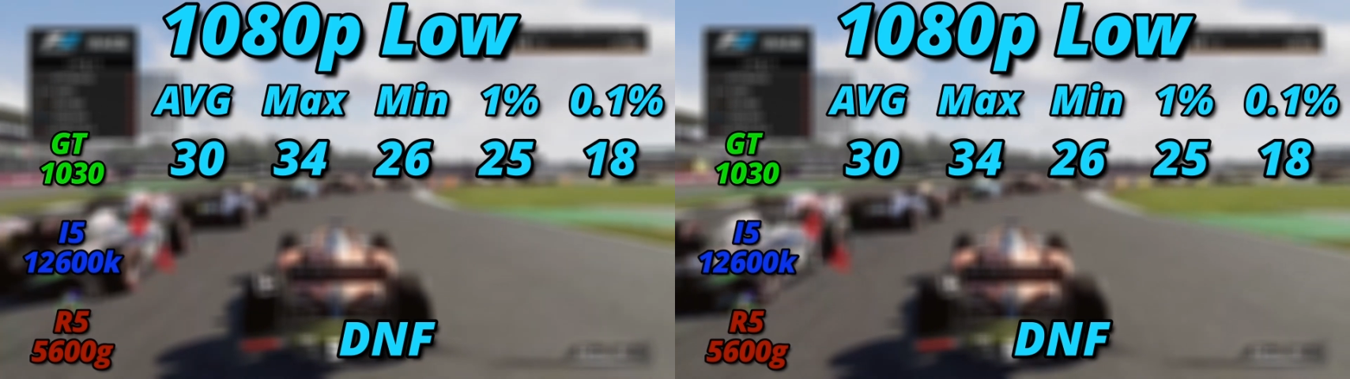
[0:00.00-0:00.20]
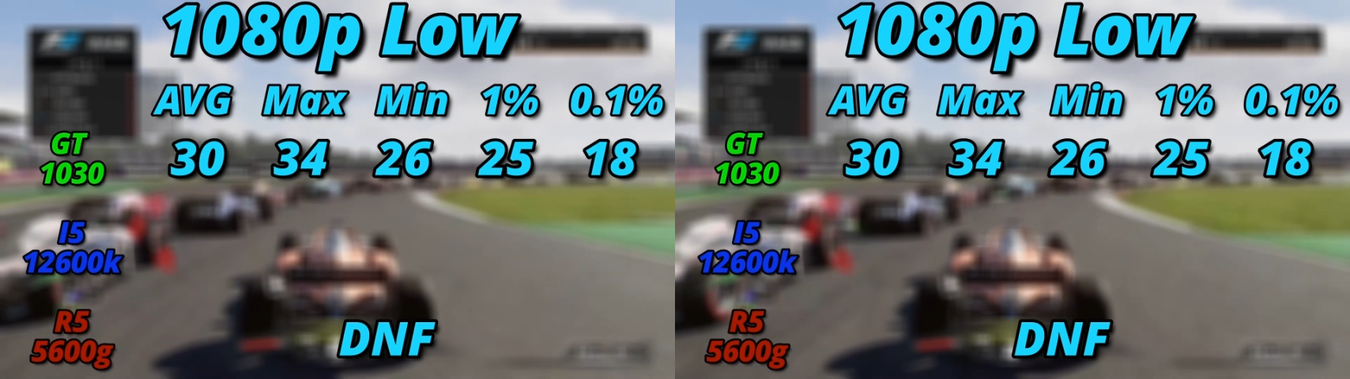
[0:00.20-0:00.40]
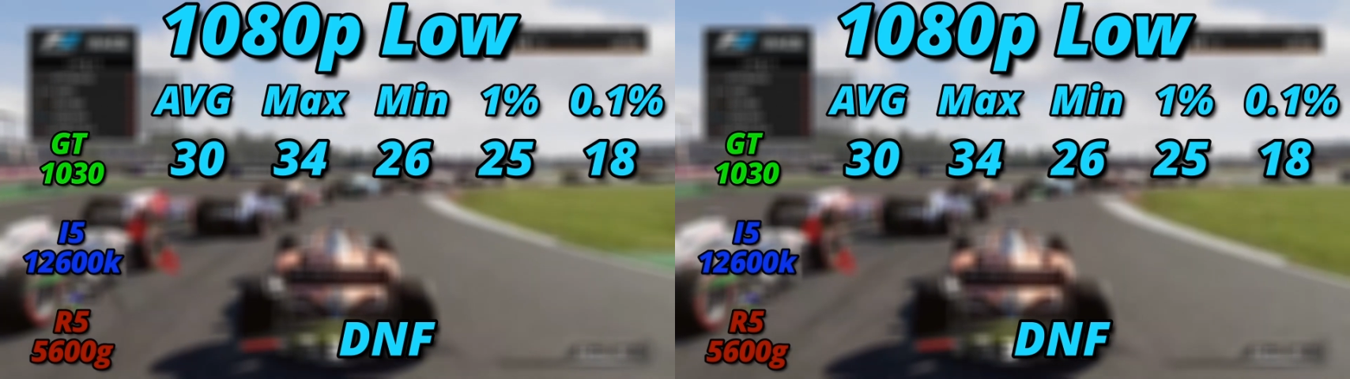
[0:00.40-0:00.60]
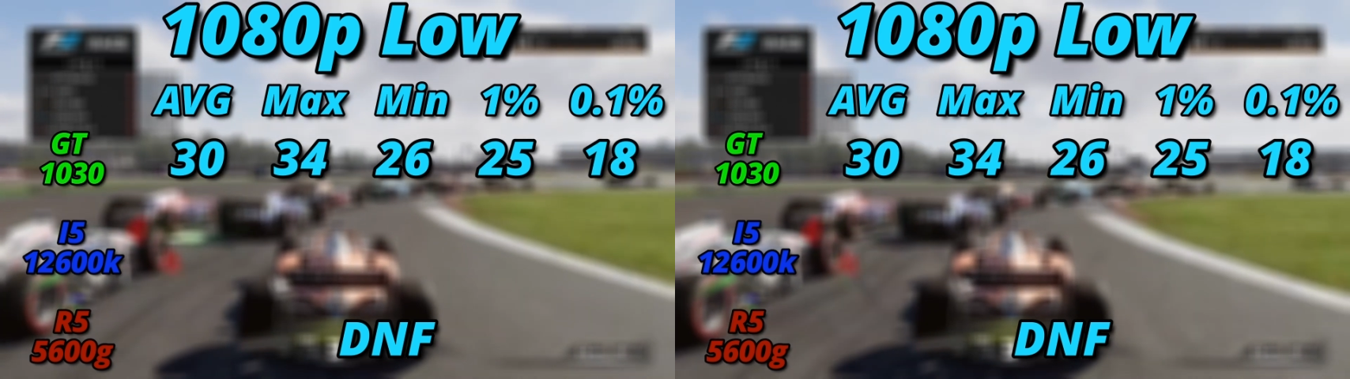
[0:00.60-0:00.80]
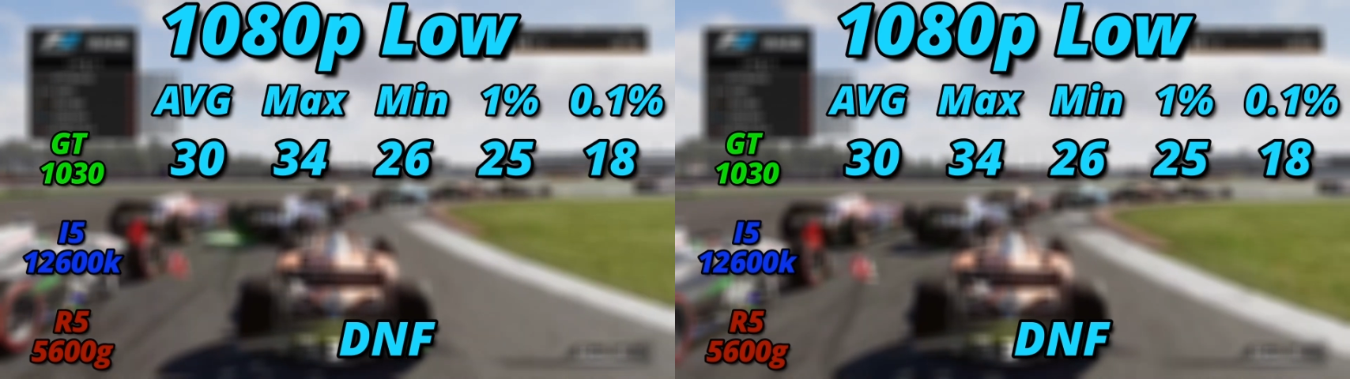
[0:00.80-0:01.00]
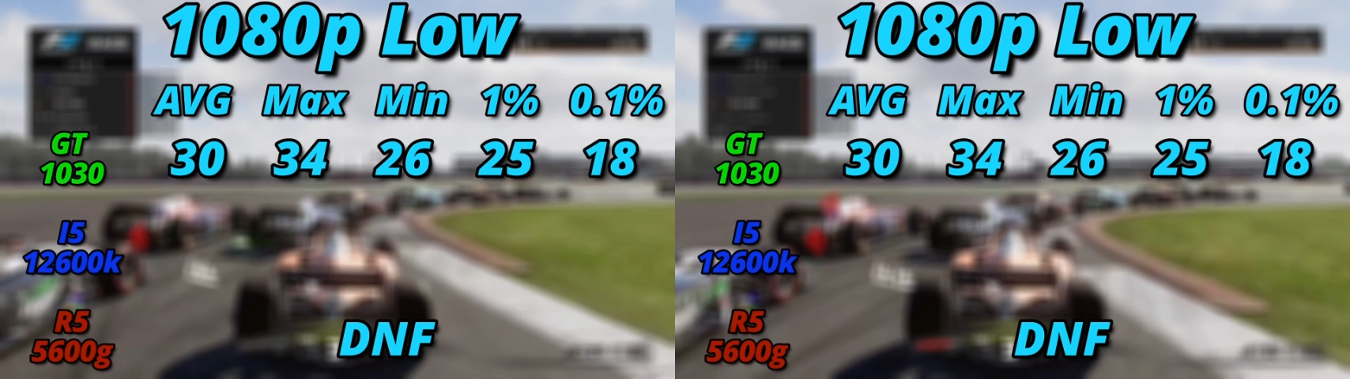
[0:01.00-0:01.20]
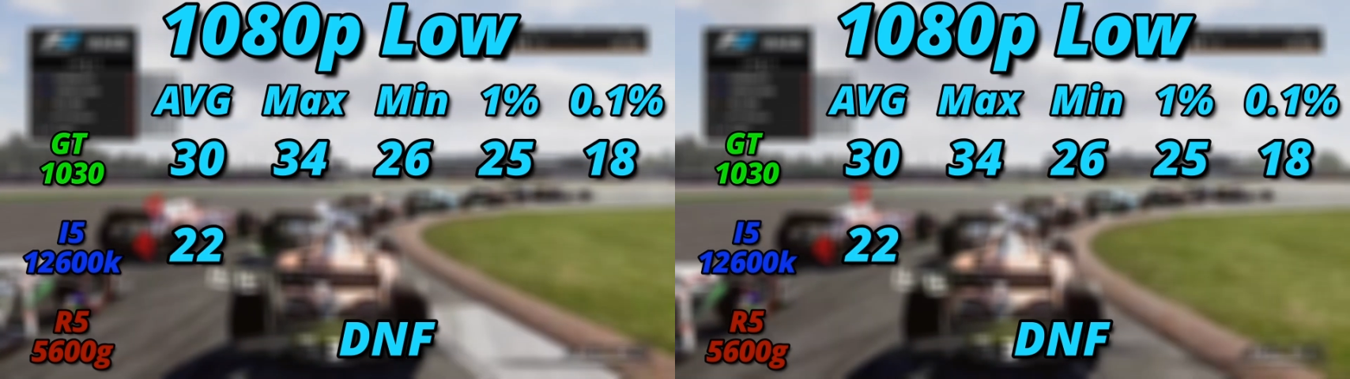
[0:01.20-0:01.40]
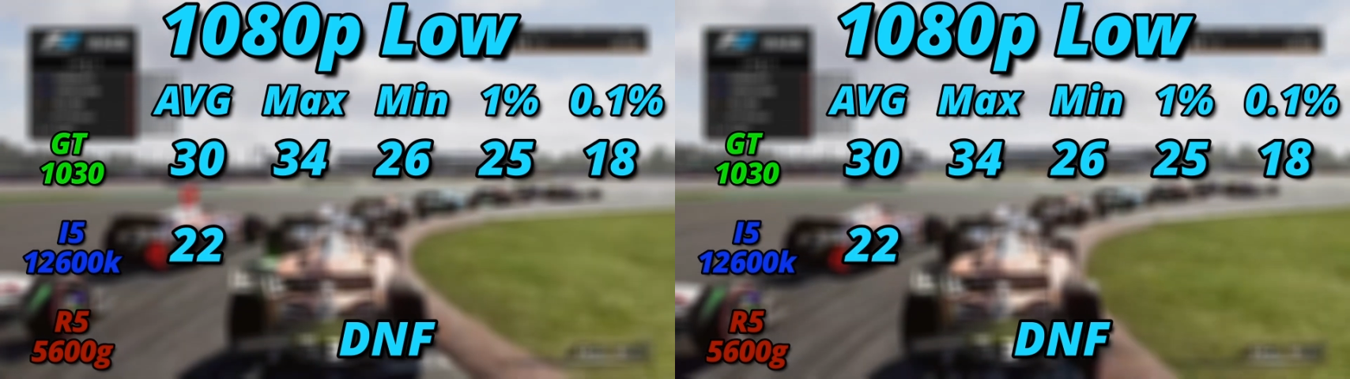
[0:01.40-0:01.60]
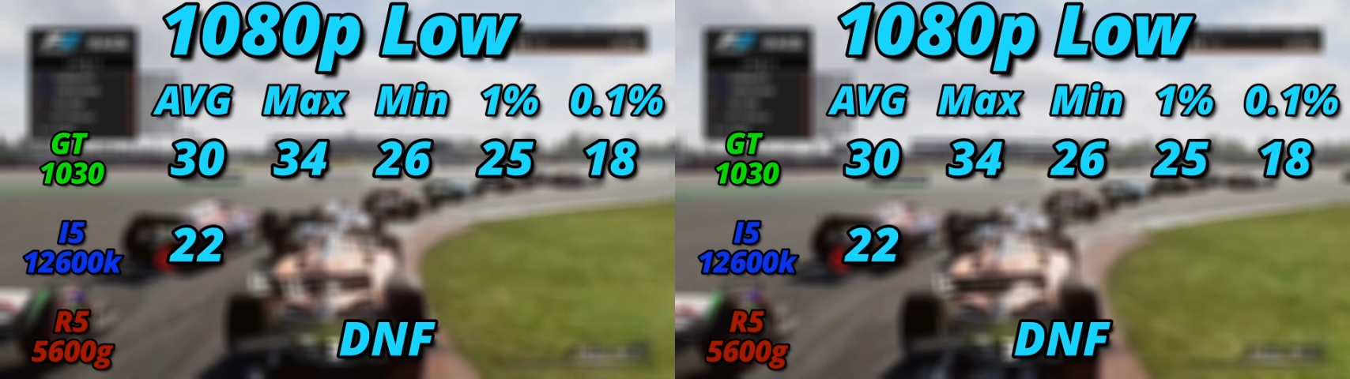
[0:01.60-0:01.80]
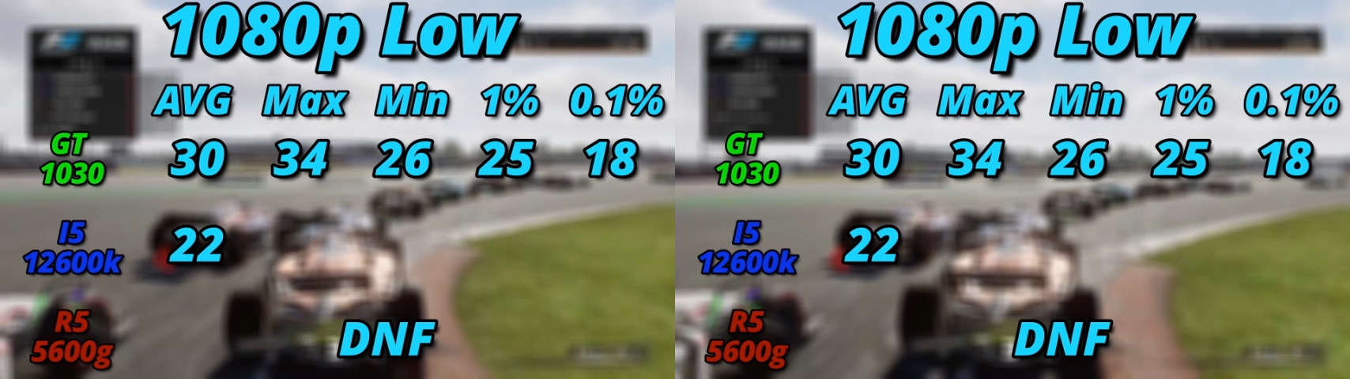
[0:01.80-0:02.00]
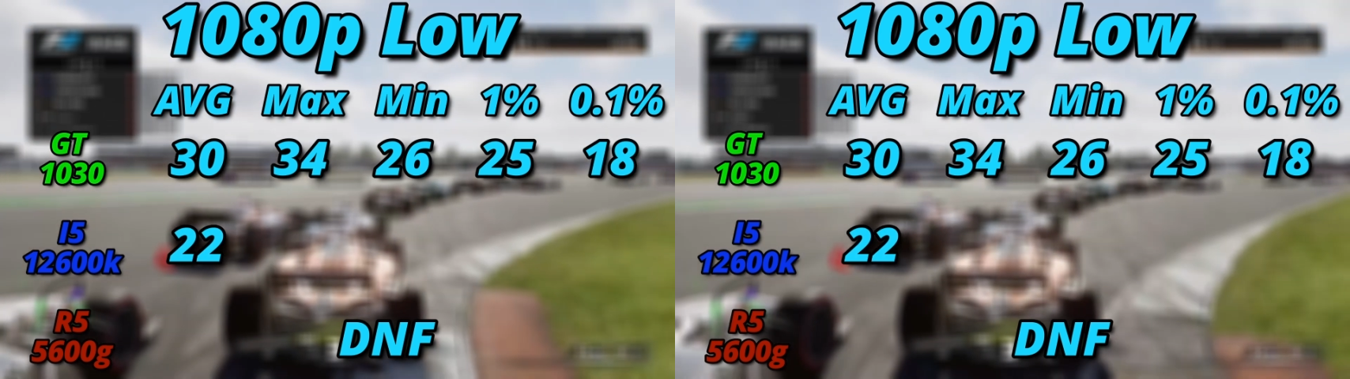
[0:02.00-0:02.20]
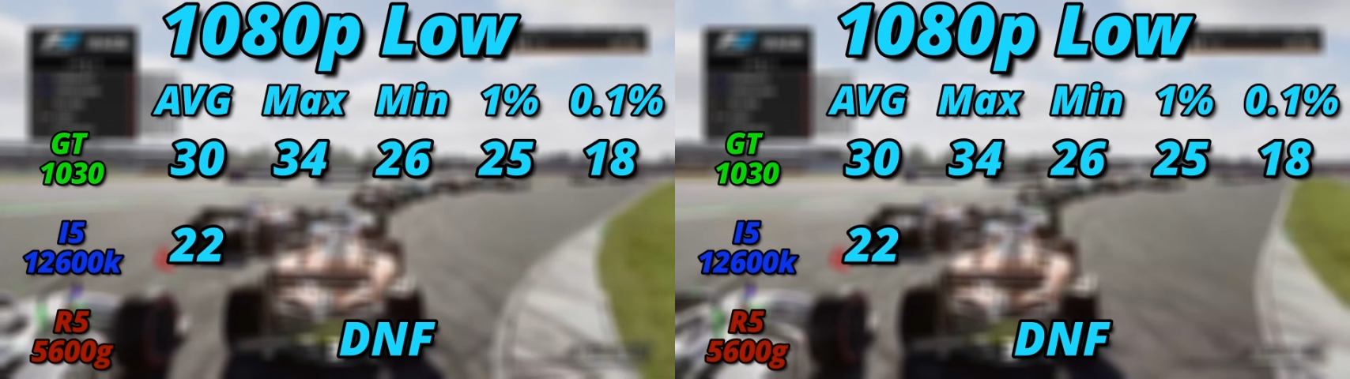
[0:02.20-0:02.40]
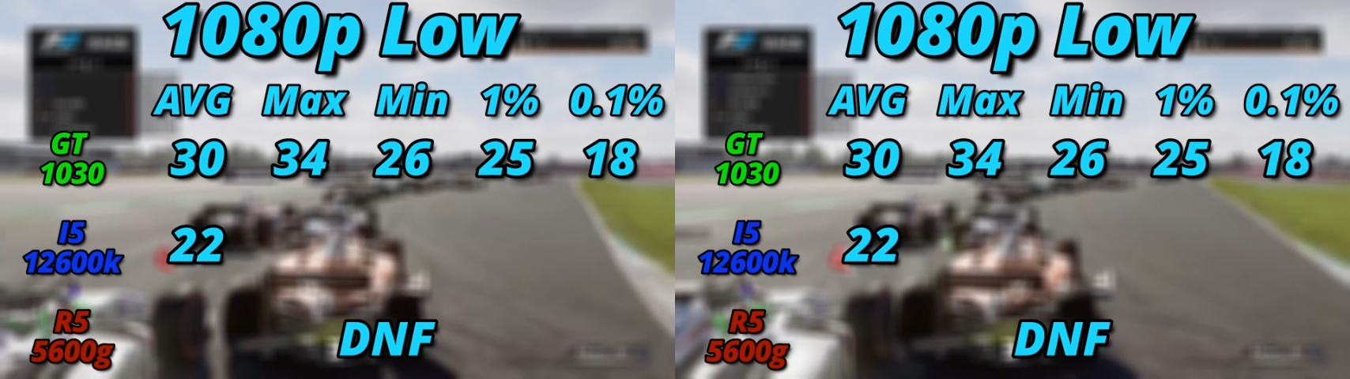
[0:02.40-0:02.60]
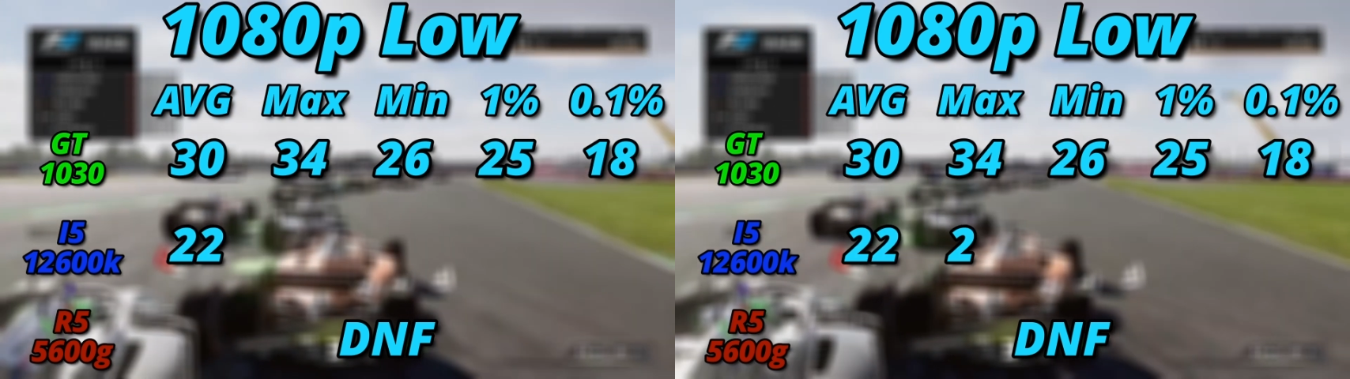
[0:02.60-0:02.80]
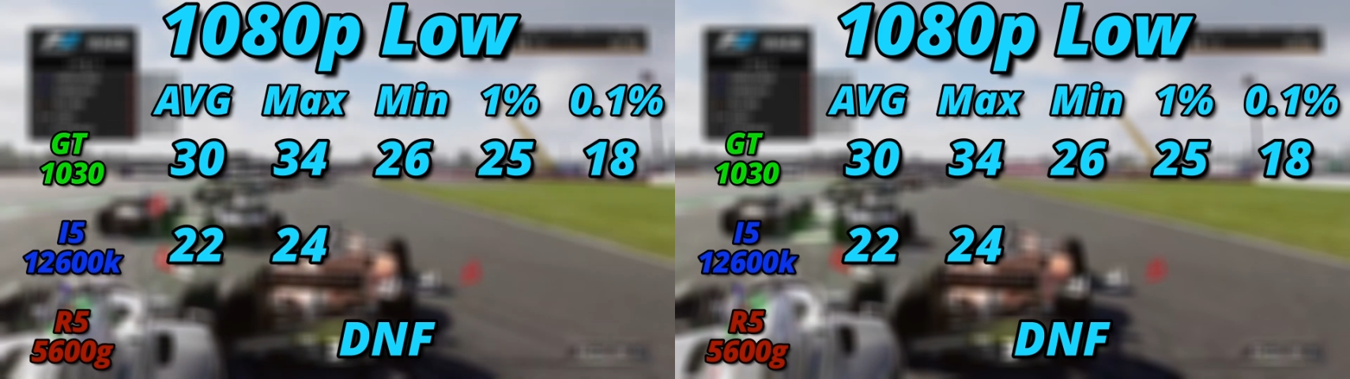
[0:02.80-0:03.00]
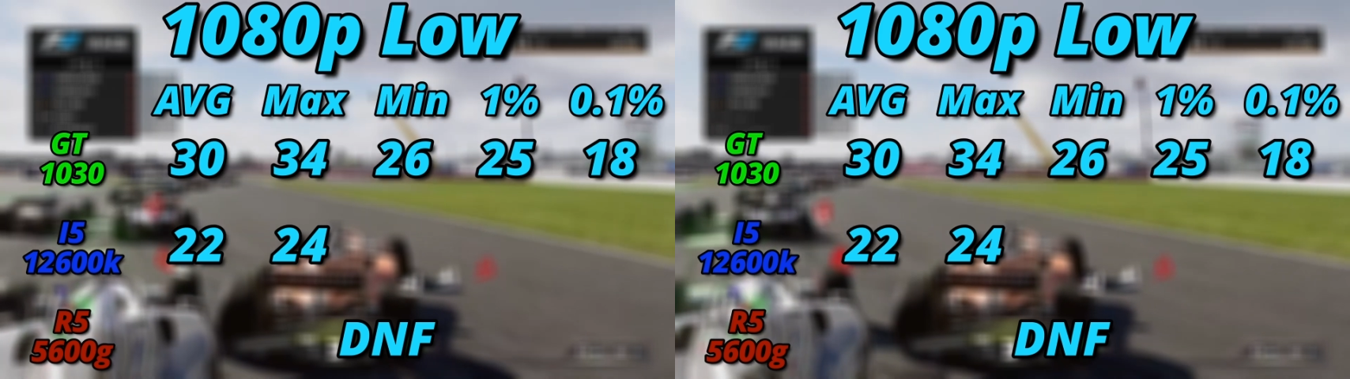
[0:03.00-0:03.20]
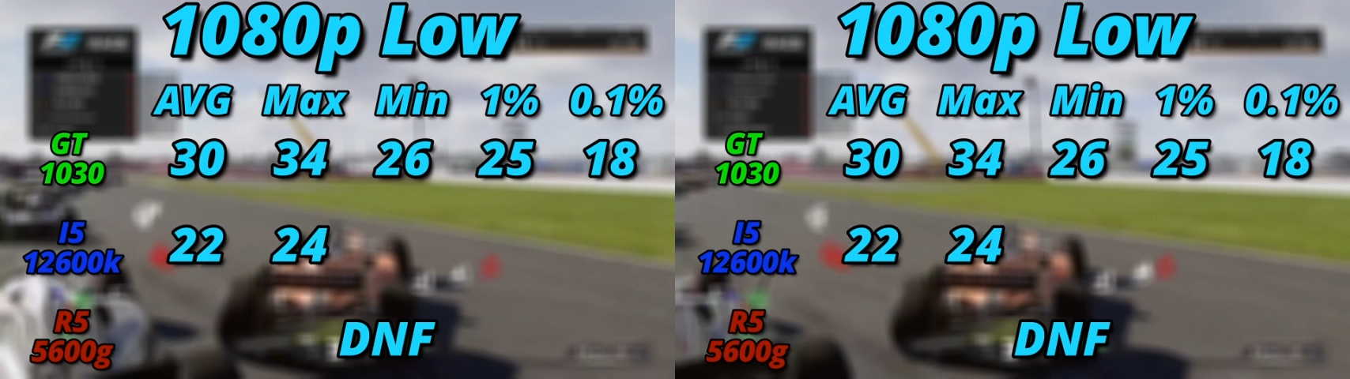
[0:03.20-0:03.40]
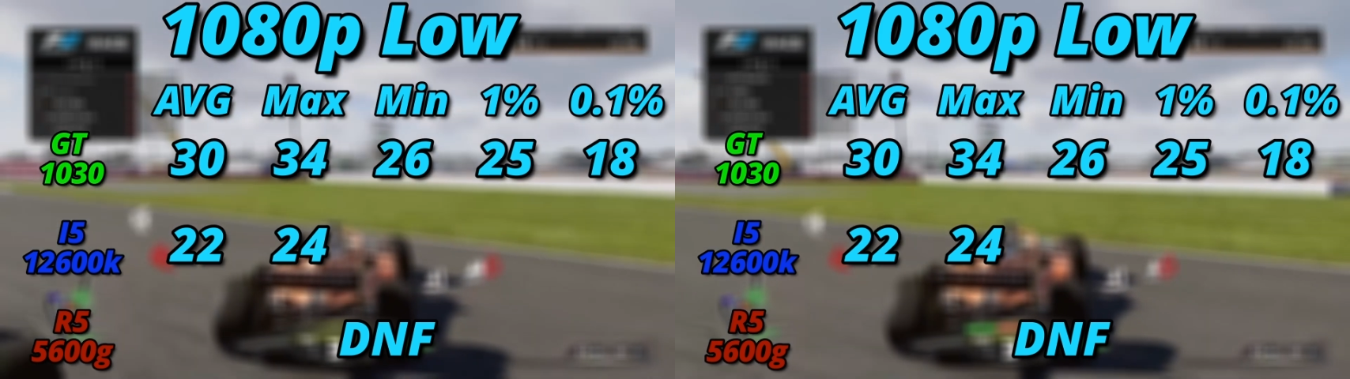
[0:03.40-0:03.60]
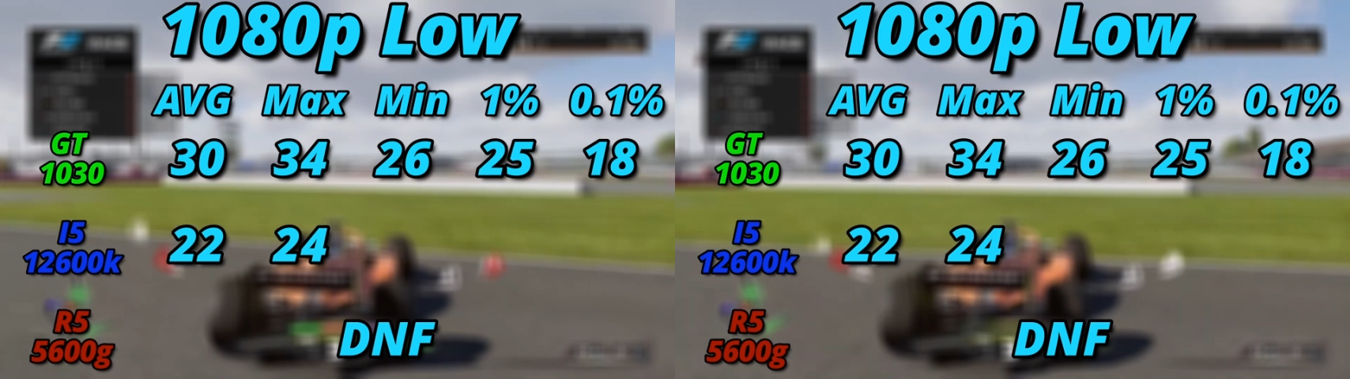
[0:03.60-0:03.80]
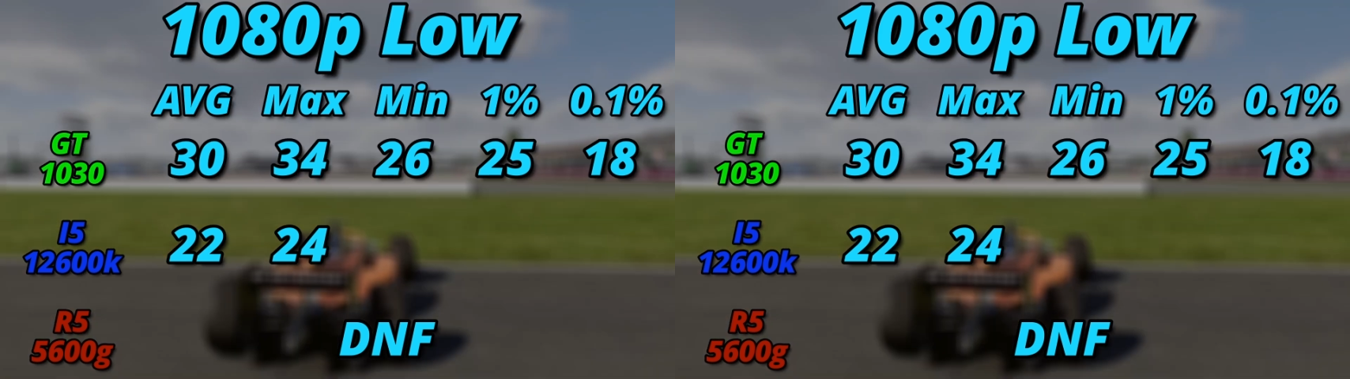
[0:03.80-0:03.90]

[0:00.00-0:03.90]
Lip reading: [unreadable: no face in view]